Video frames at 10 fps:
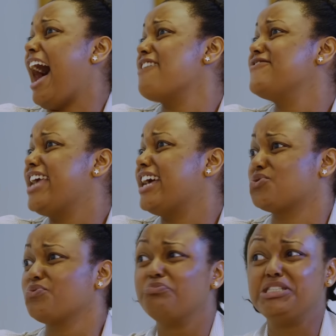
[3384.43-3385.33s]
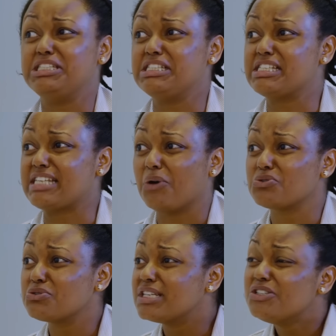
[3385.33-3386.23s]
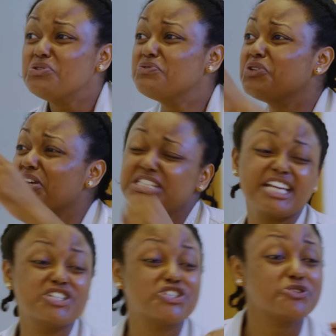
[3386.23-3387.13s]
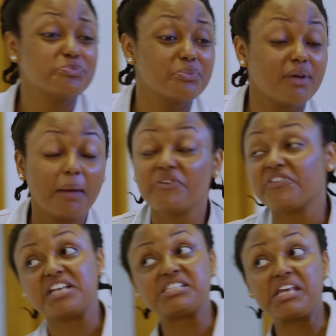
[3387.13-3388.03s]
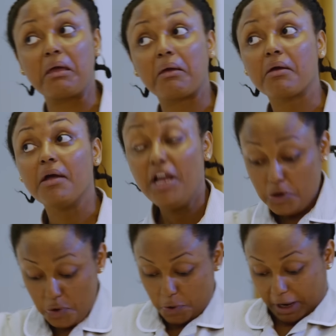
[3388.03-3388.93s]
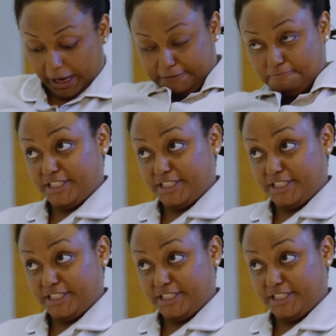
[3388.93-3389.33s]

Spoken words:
a half years we've been in this house. You not say shh before I say, look at